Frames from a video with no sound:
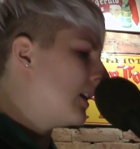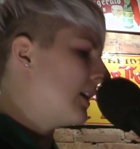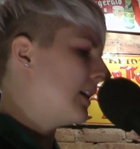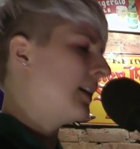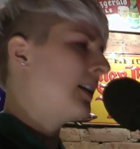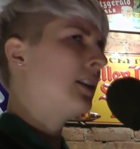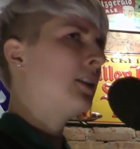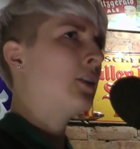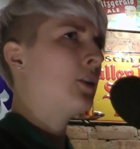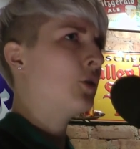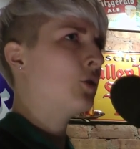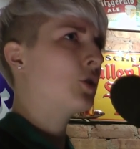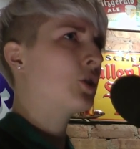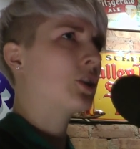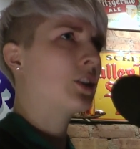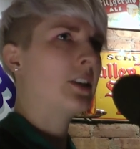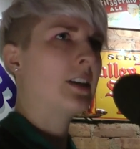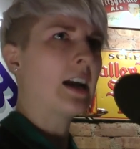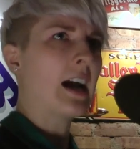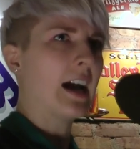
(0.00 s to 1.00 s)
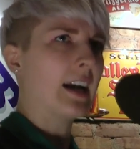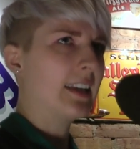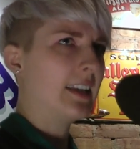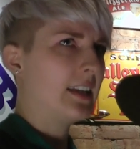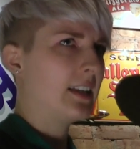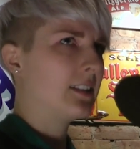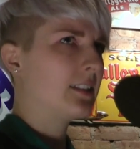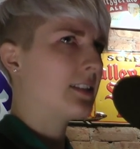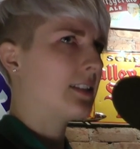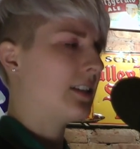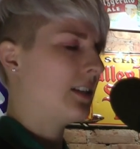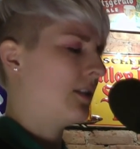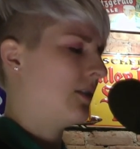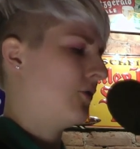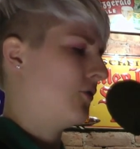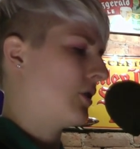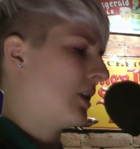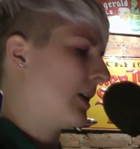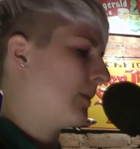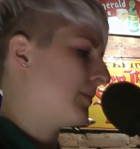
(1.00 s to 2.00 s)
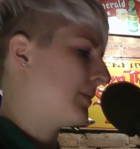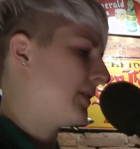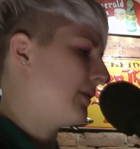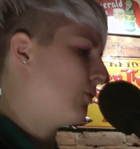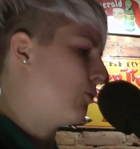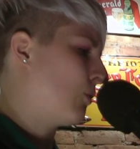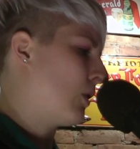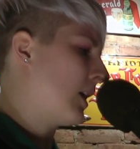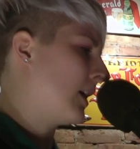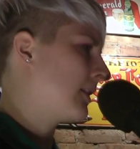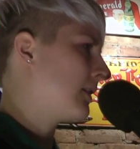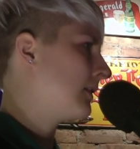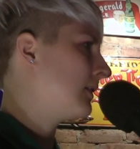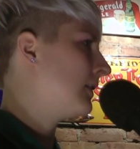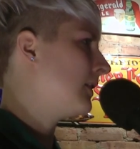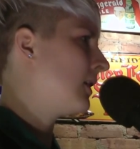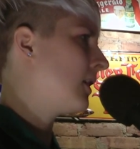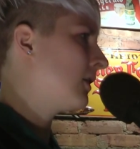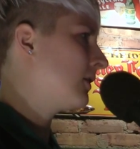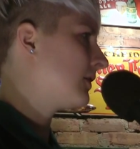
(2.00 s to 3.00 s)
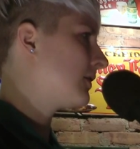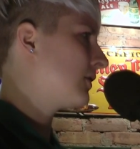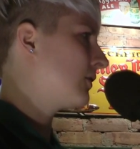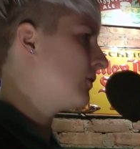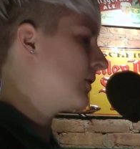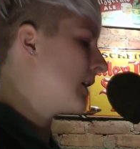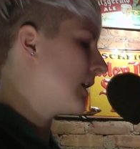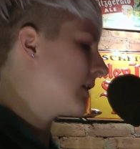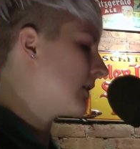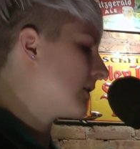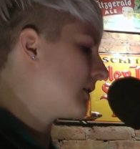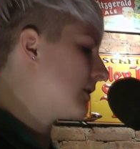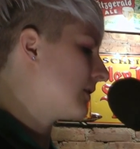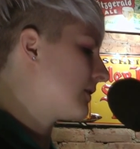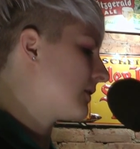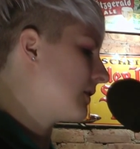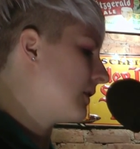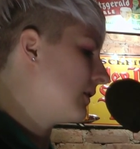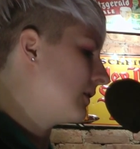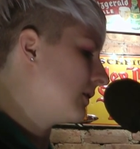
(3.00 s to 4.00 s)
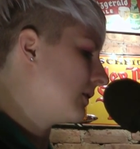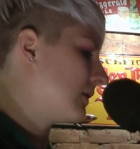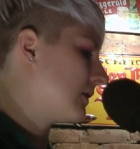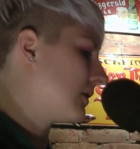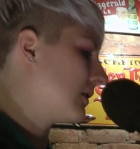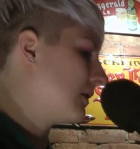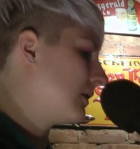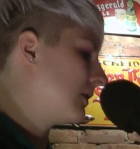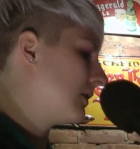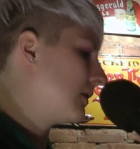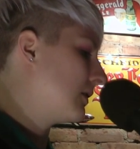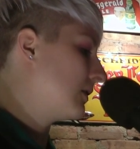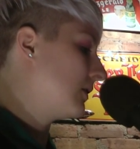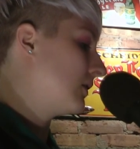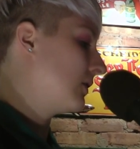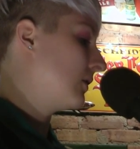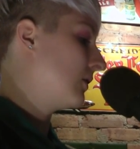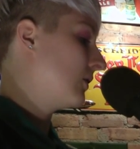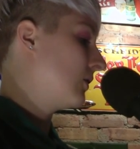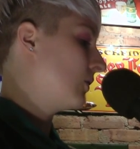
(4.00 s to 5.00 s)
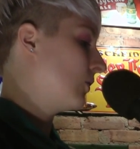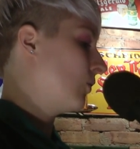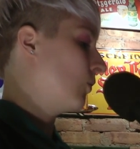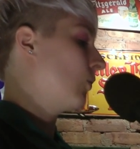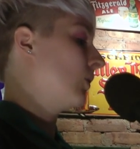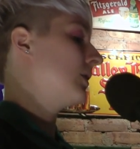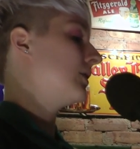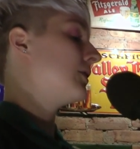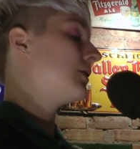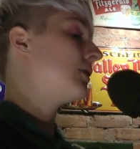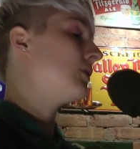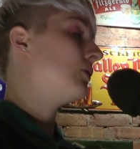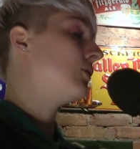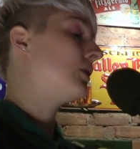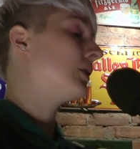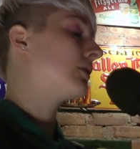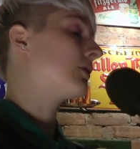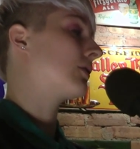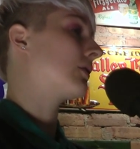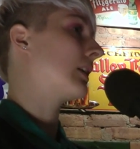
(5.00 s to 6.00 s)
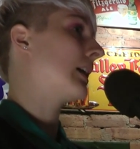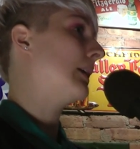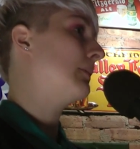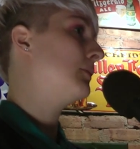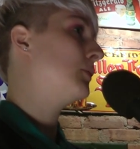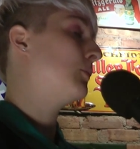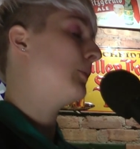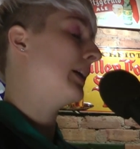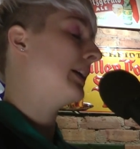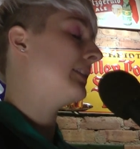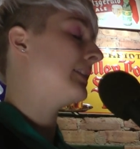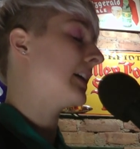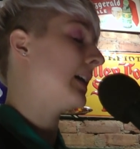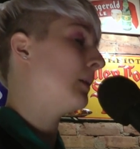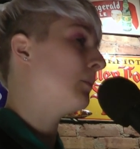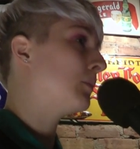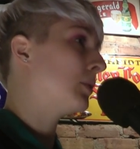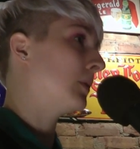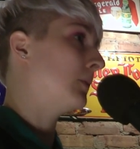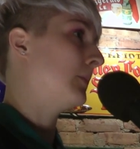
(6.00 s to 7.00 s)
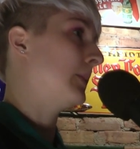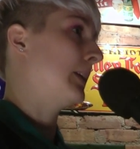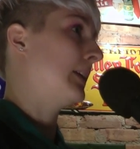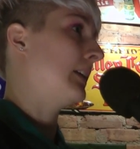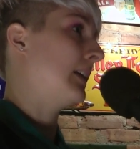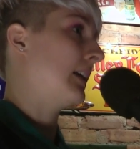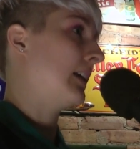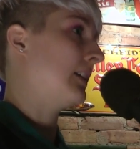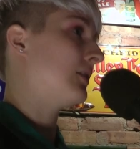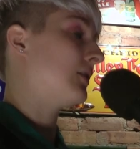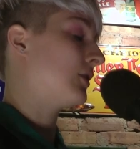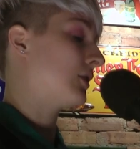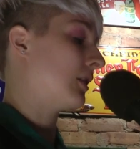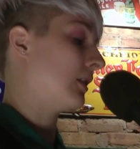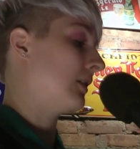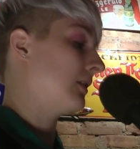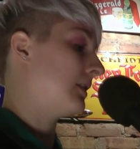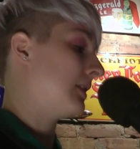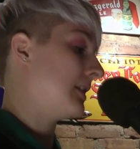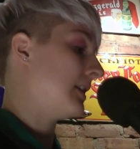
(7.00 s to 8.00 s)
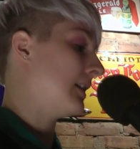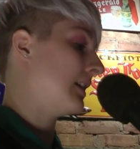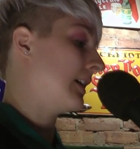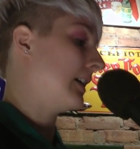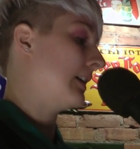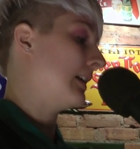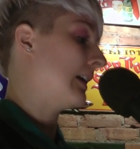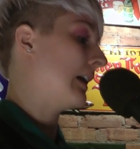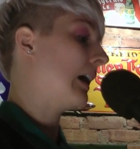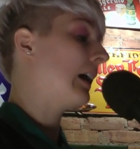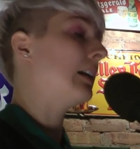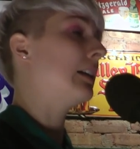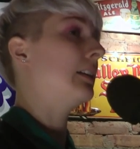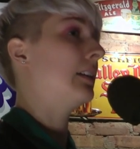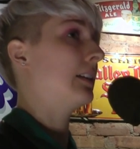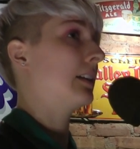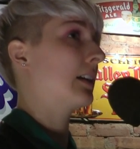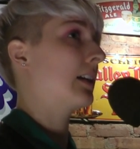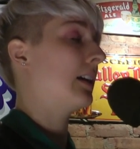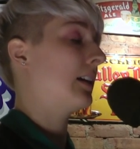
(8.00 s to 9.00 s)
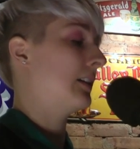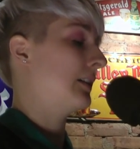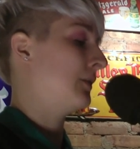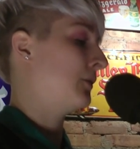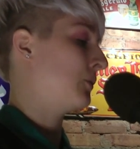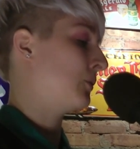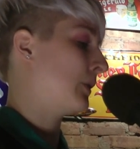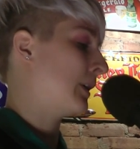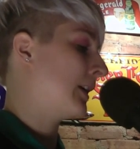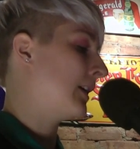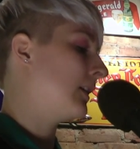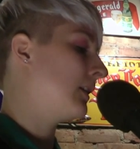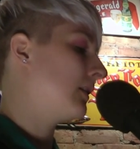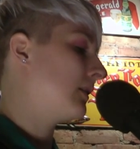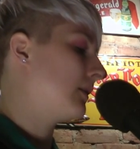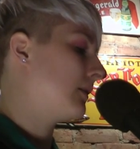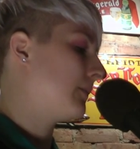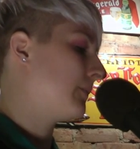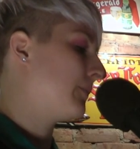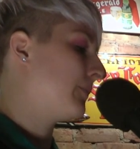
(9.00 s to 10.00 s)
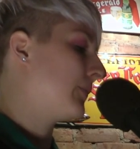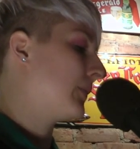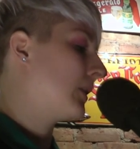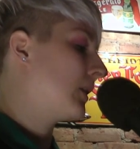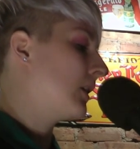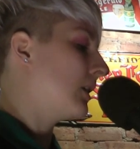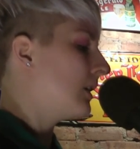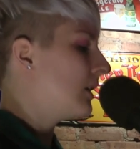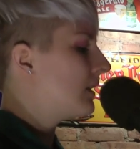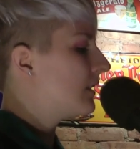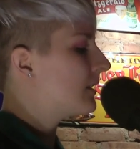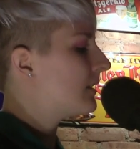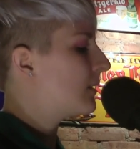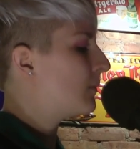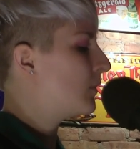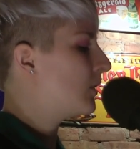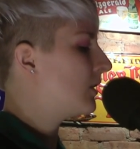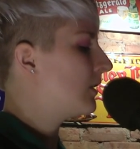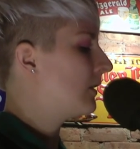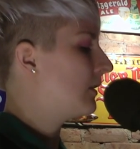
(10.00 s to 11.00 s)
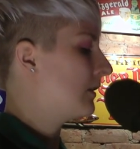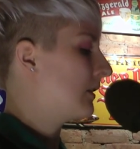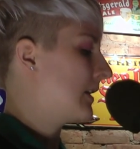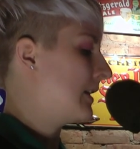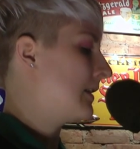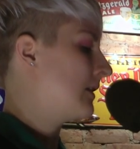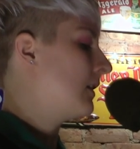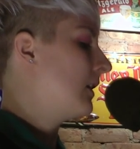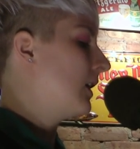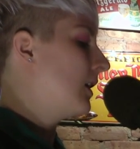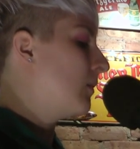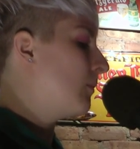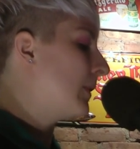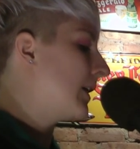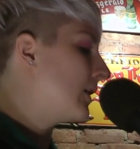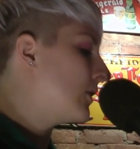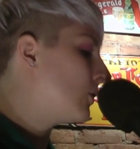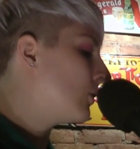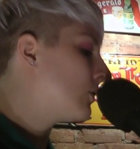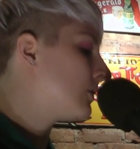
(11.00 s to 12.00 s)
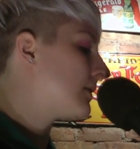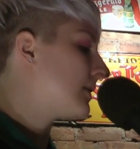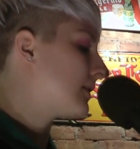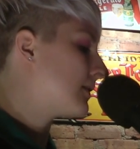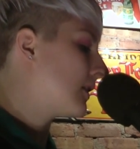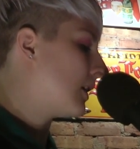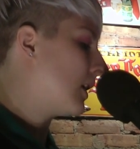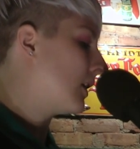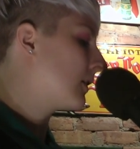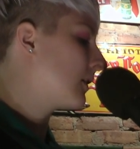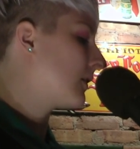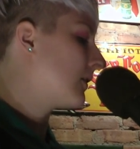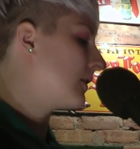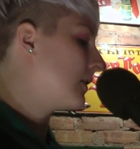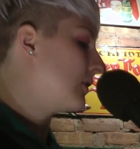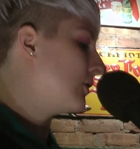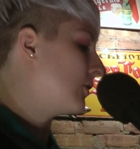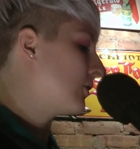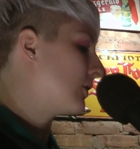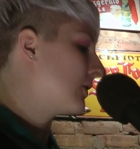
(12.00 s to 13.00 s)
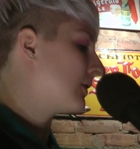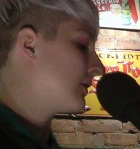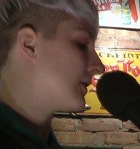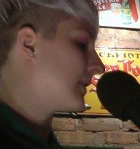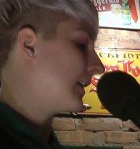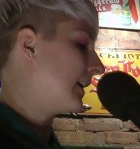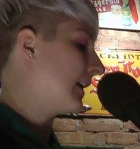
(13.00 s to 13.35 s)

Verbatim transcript: In an ocean, I can't see the drops of water and also not the salt. Once you described my temperament as salty and not in a kind way. Similarly, my nose is longer than yours,